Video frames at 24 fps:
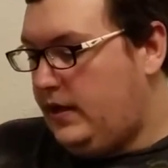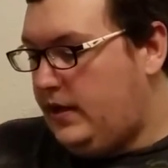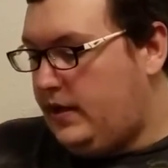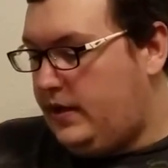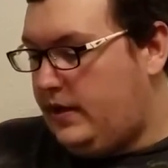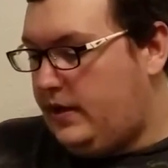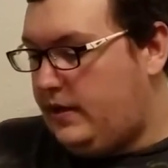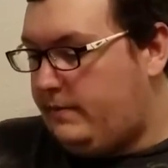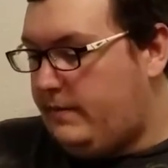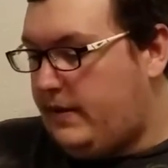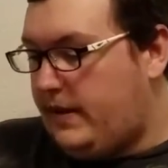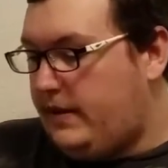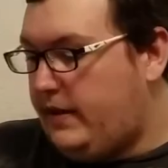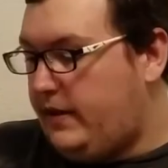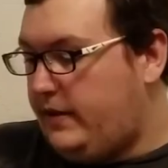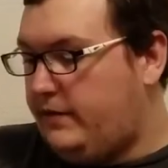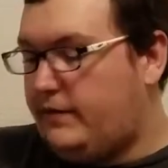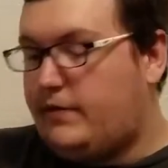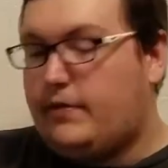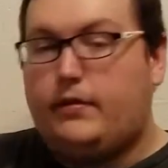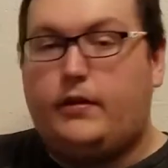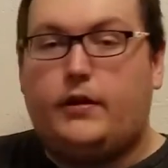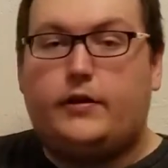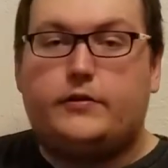And then
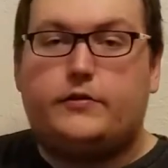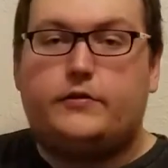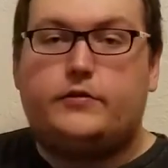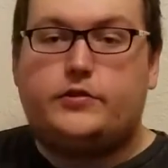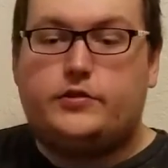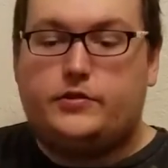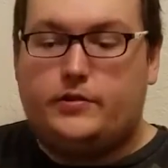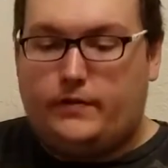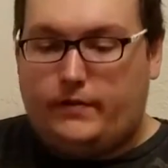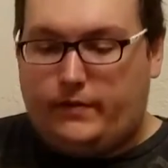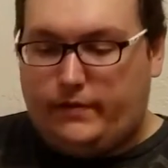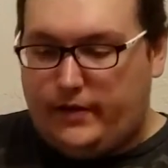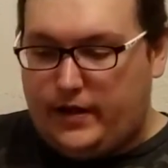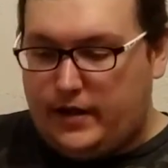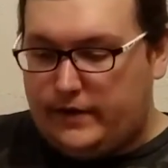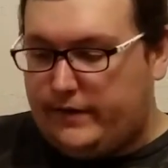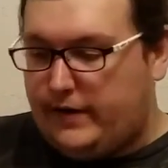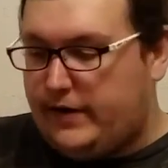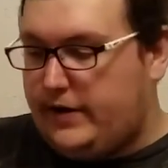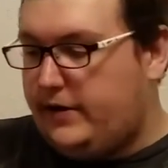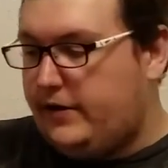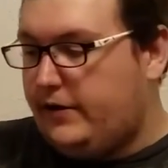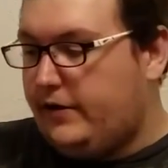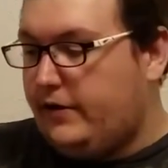there's a large slot
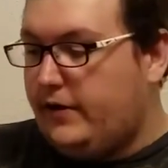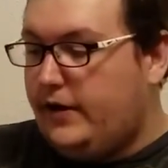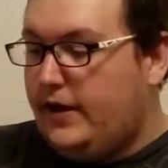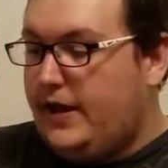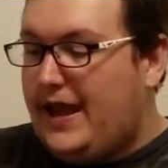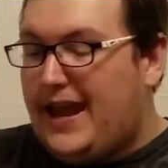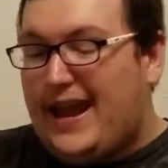right here.